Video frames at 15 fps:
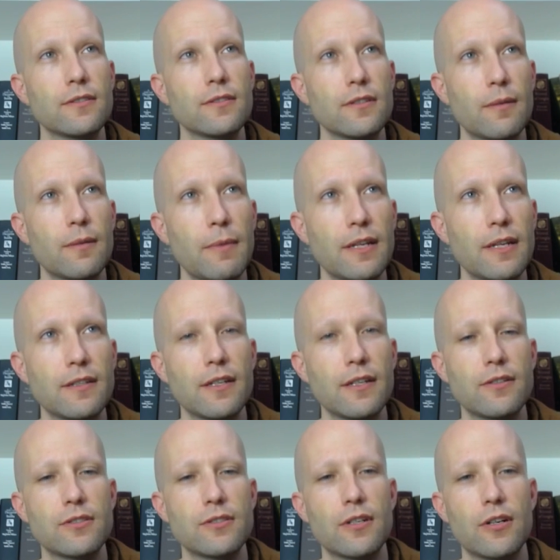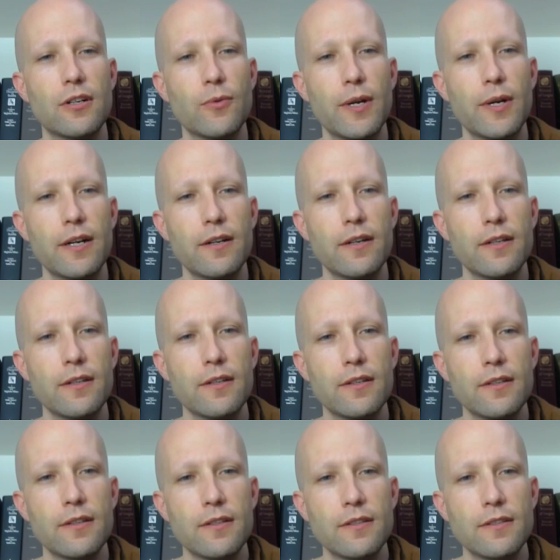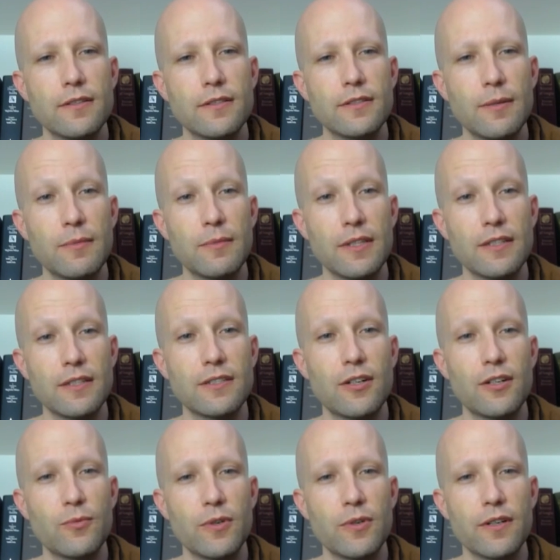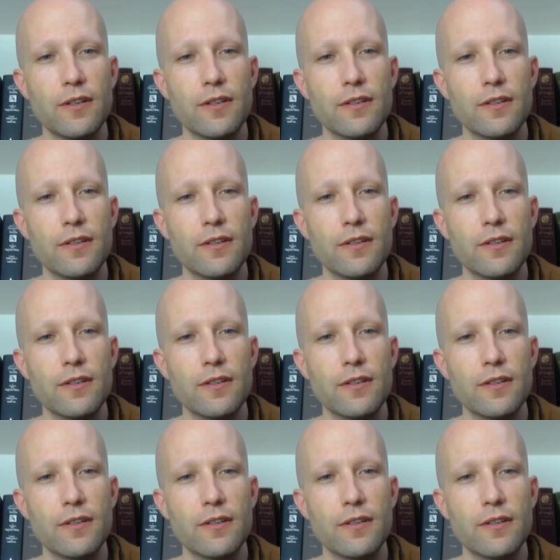our meditators are aware, something that's hard work.